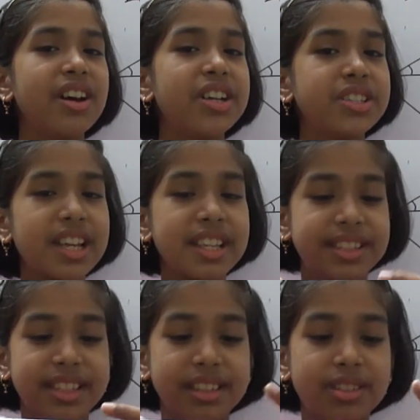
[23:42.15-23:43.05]
So let's
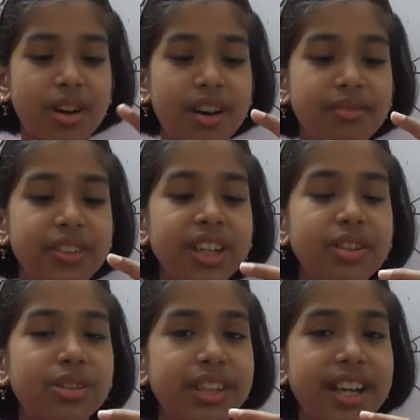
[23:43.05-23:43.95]
see. So we
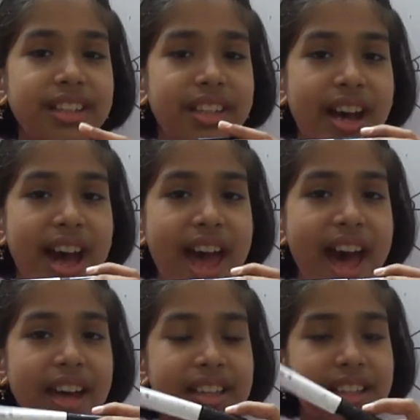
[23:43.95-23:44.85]
know that
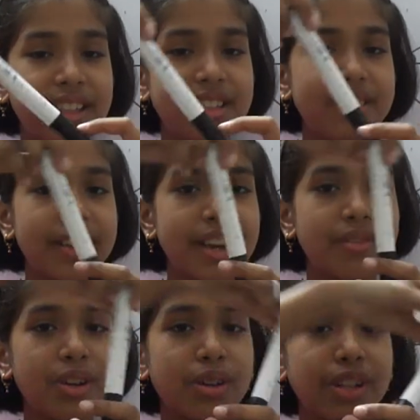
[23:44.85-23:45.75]
angles, when I
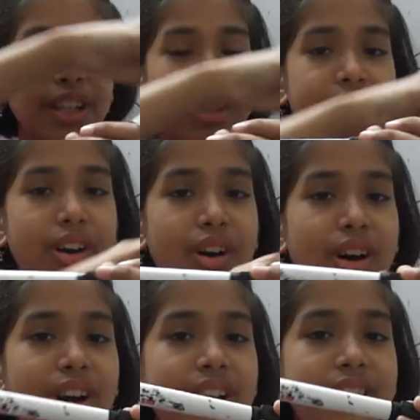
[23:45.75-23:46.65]
will rotate
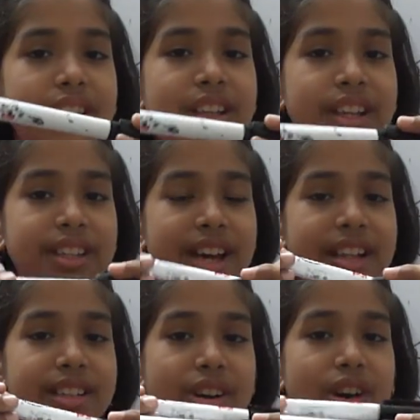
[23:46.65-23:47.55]
all
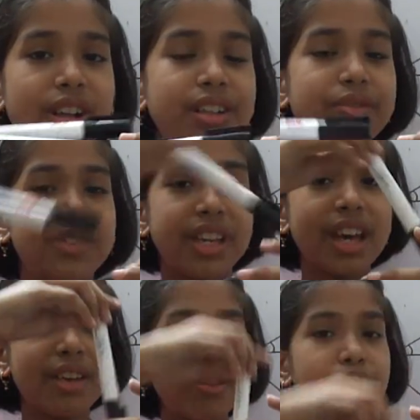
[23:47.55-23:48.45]
the way, I